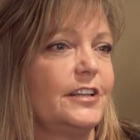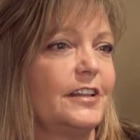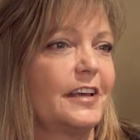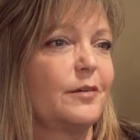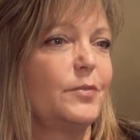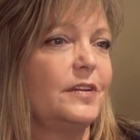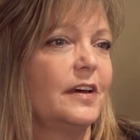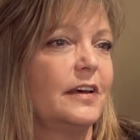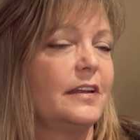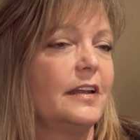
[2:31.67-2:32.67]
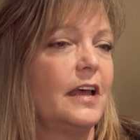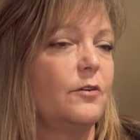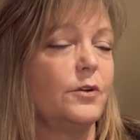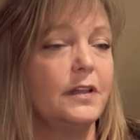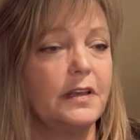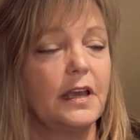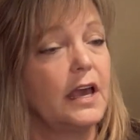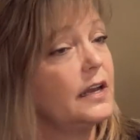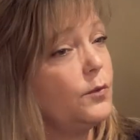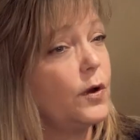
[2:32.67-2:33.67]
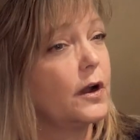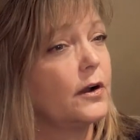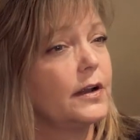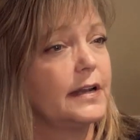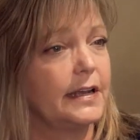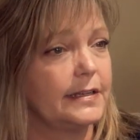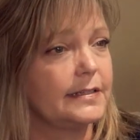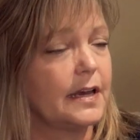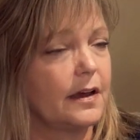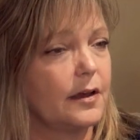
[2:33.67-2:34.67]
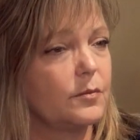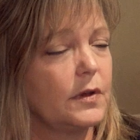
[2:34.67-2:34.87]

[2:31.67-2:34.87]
that can be done really anywhere and anytime.